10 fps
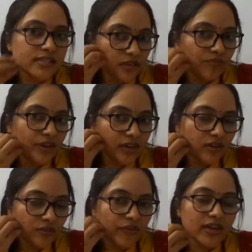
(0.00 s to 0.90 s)
somewhere
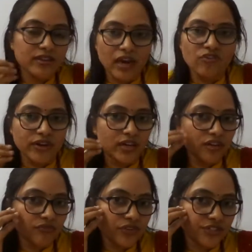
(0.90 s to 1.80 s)
where they have fungal
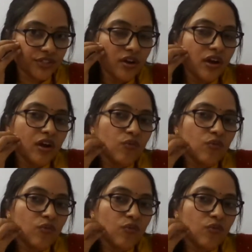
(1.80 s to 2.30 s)
infection,